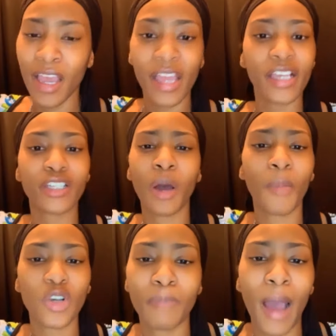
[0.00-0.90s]
it's
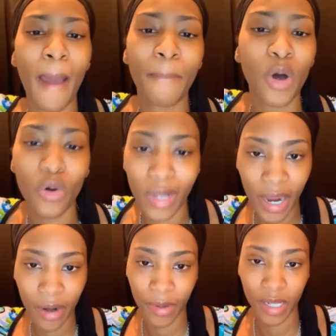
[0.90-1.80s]
almost
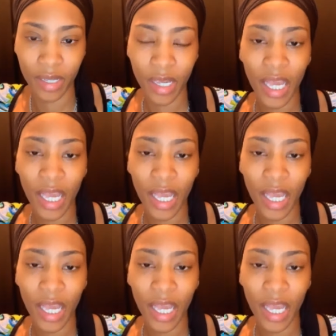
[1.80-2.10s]
bipolarity